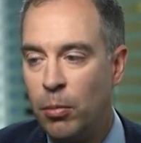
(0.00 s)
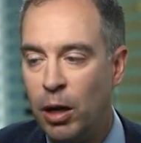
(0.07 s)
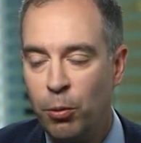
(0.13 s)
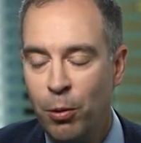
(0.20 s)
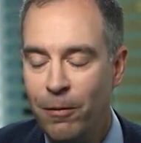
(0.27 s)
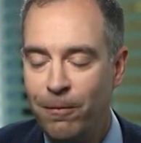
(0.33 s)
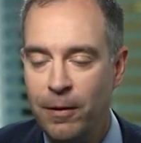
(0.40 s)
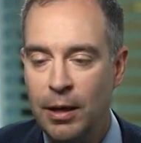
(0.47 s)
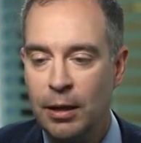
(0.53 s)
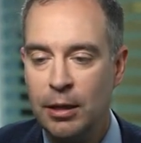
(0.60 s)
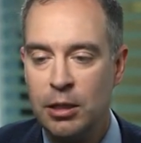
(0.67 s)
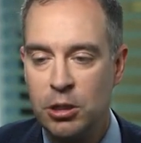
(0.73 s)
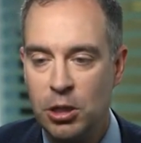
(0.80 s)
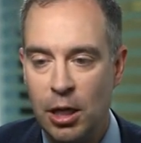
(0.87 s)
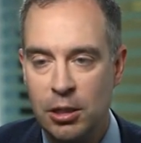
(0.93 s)
But we
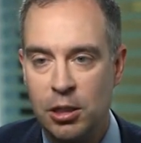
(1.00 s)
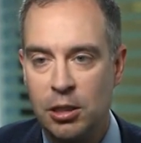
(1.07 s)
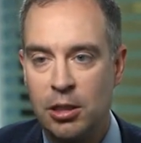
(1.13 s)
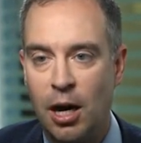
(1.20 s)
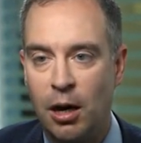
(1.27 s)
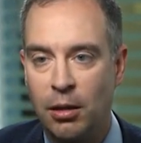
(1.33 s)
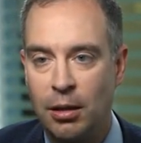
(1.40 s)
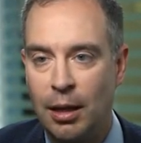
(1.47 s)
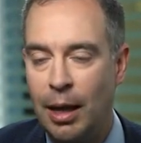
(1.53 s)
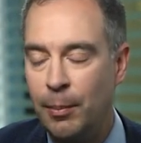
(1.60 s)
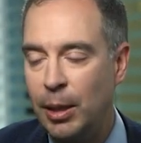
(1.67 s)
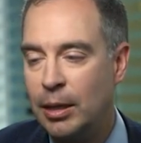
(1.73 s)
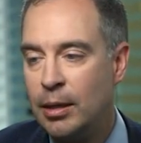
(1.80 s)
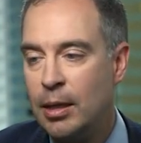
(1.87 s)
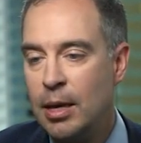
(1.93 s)
feel it's just a start.
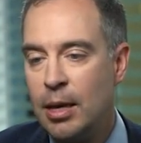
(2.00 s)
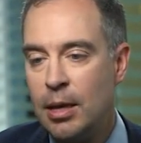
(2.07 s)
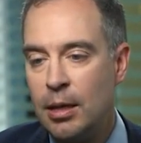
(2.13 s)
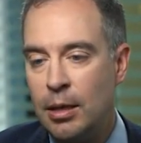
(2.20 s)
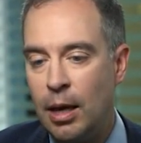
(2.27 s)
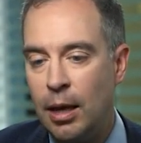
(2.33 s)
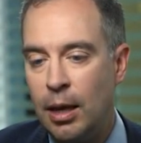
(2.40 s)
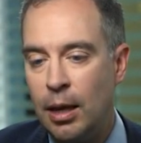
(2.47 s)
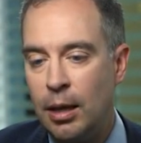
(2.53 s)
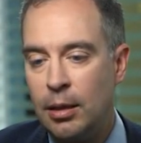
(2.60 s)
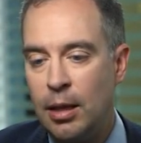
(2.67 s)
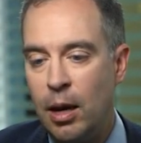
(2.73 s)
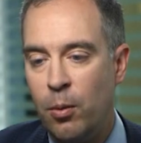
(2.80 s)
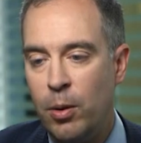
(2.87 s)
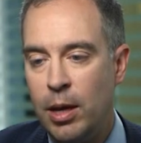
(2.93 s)
I mean,
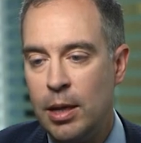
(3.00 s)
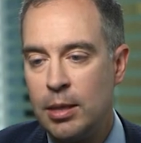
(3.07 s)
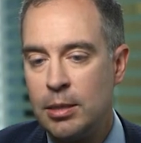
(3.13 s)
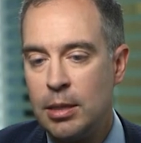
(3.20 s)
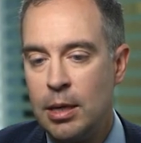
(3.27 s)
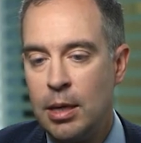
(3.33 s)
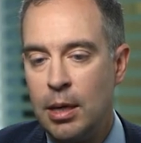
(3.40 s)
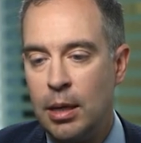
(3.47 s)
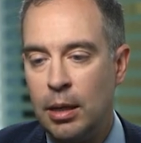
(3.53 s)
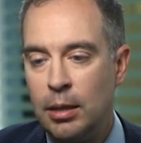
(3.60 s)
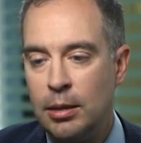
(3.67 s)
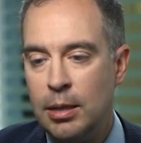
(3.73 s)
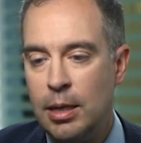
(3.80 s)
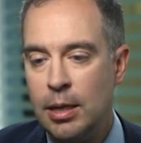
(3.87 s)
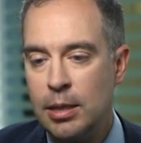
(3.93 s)
there is,
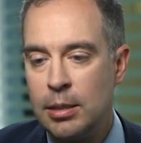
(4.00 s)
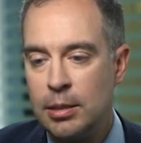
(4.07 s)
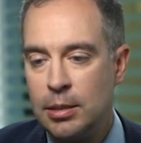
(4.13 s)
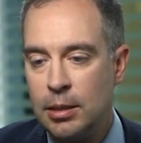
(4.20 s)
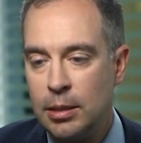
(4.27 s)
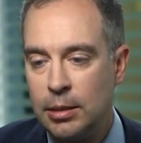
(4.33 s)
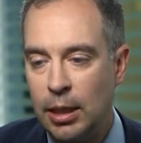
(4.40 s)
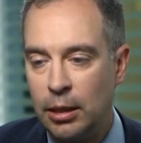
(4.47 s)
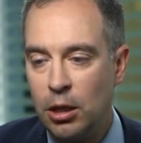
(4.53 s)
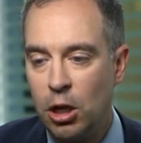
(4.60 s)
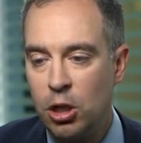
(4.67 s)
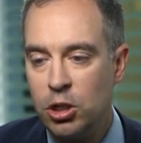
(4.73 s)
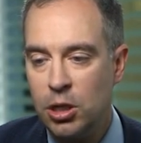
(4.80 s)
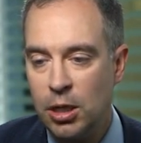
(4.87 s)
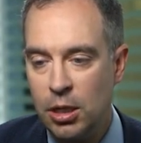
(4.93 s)
this
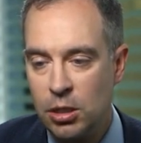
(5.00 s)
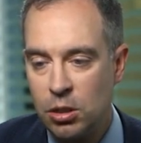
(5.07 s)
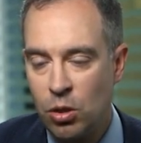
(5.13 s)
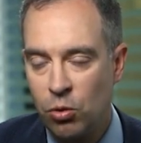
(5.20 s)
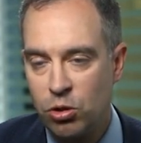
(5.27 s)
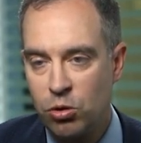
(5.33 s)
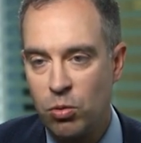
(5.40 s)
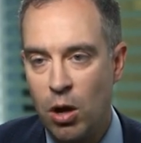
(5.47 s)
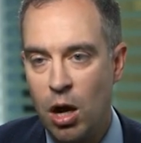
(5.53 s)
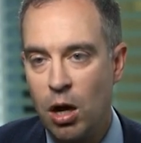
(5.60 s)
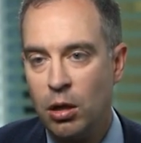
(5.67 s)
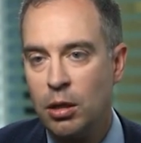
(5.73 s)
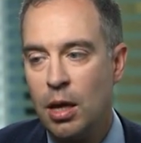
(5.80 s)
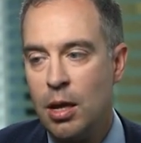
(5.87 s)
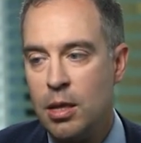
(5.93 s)
technology is so
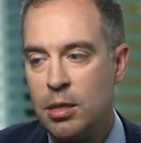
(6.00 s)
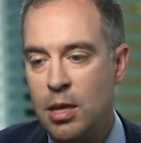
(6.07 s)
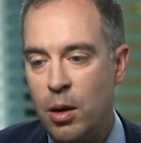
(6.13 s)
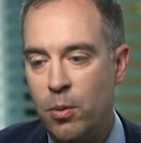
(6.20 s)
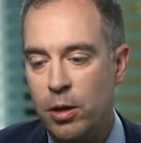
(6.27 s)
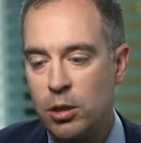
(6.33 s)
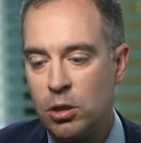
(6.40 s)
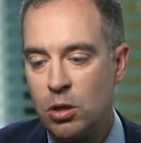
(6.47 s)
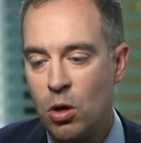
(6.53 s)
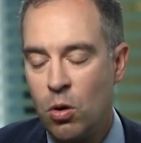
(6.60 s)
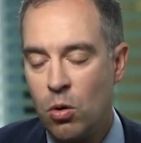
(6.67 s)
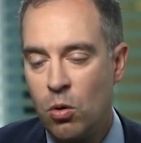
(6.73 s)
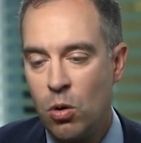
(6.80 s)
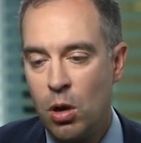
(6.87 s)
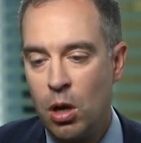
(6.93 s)
strong, there is
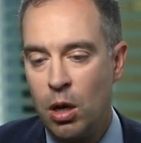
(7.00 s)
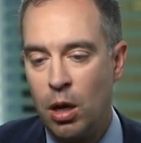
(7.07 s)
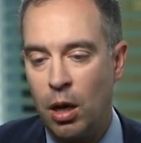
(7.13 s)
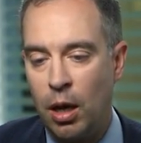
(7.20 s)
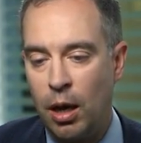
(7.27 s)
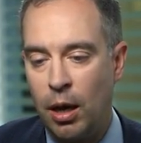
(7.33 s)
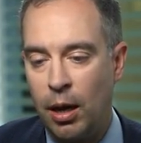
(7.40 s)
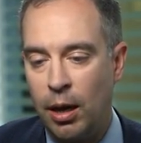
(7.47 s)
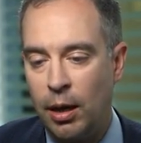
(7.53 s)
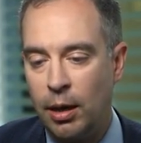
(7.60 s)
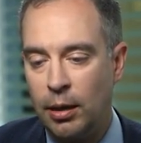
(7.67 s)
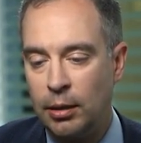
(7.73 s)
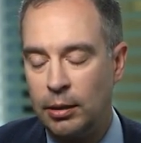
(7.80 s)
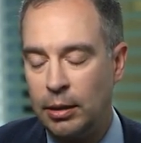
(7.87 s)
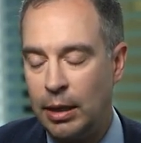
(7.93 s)
so
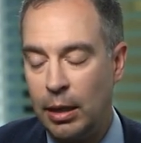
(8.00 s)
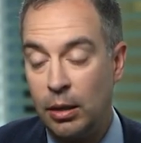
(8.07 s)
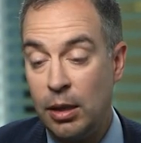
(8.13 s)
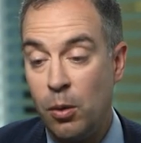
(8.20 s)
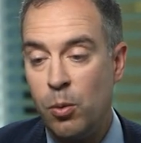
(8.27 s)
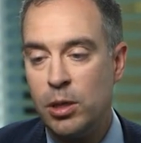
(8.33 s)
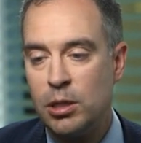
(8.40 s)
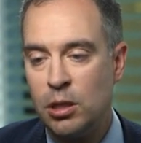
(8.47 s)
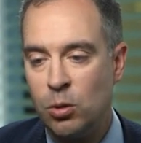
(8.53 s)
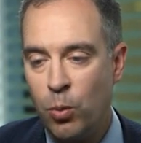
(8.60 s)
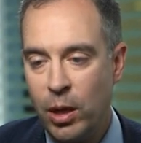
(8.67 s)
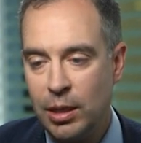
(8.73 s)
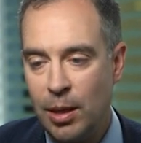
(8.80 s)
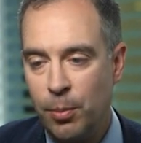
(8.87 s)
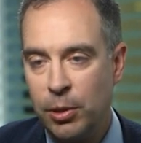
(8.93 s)
there is
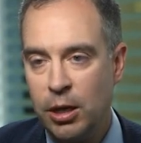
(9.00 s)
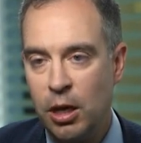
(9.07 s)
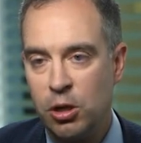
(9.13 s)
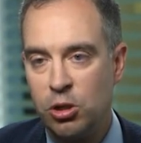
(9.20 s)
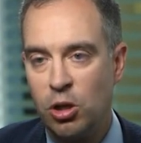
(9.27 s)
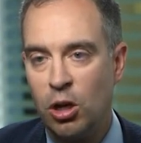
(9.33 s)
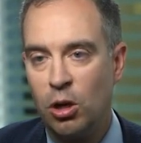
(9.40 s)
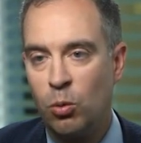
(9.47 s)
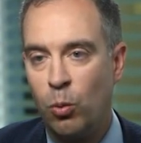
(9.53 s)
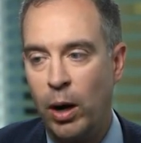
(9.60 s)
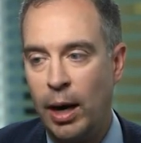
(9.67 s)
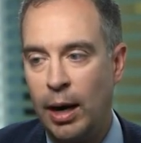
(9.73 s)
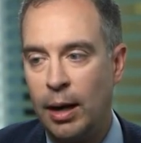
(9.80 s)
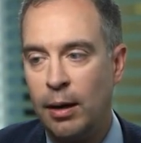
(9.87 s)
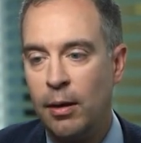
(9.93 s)
great application
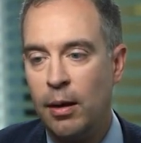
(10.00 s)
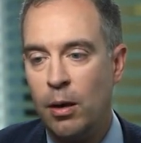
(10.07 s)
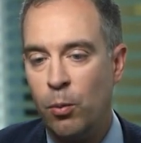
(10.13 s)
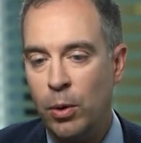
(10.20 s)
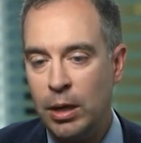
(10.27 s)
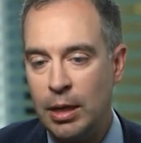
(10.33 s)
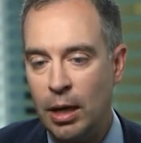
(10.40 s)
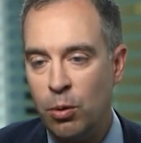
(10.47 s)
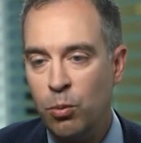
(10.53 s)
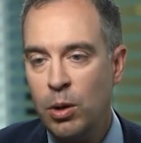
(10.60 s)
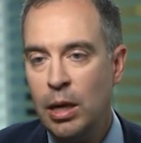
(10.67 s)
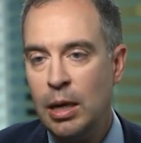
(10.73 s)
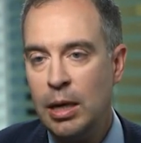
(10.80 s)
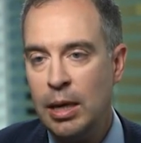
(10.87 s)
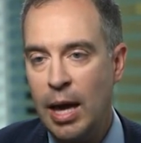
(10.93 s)
where we can
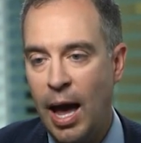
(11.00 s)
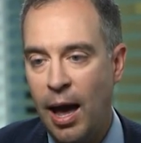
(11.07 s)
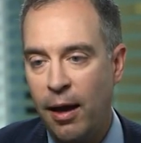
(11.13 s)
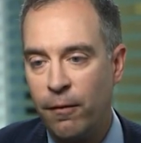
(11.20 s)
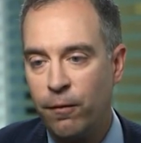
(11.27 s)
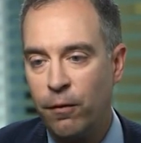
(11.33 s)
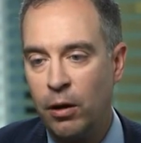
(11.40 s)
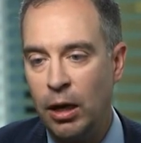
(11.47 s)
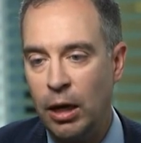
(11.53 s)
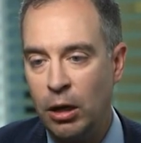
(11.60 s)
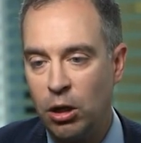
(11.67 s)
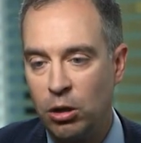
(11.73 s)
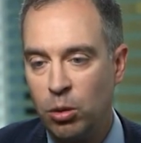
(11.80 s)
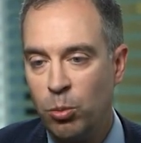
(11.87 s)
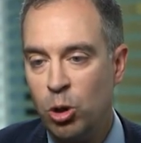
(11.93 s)
really have
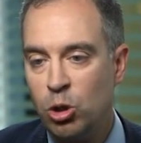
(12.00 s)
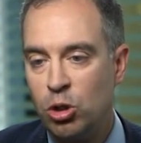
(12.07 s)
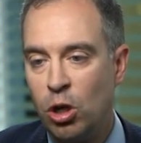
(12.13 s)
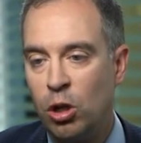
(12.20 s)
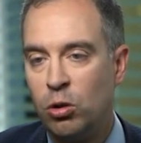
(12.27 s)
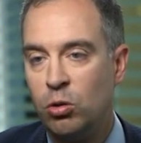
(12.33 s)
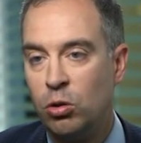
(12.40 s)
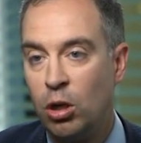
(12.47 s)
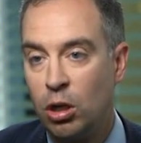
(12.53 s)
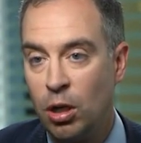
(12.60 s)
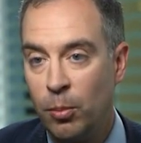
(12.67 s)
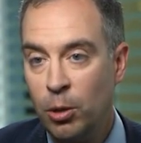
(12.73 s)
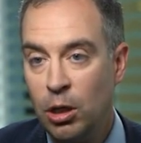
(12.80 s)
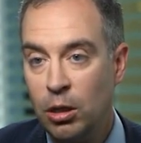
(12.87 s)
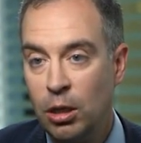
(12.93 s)
a contribution to the
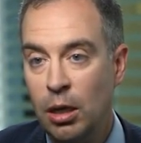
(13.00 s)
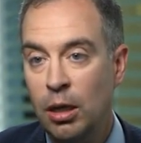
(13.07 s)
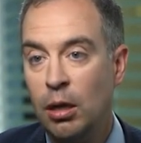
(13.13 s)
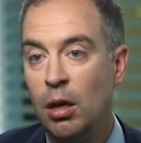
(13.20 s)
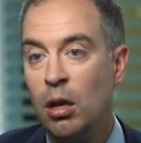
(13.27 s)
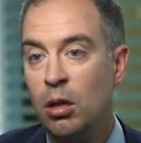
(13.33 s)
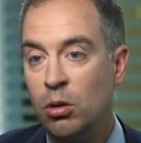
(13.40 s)
community,